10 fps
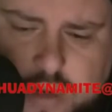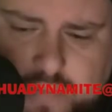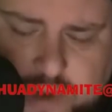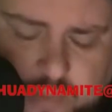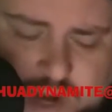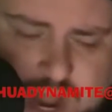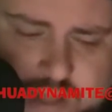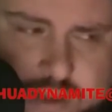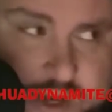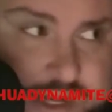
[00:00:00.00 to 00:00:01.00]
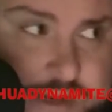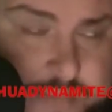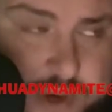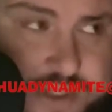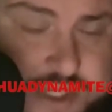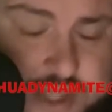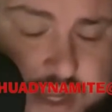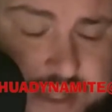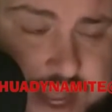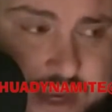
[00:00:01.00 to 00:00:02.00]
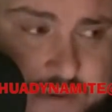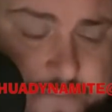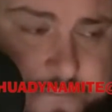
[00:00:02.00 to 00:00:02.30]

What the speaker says: But when I look at a person like that,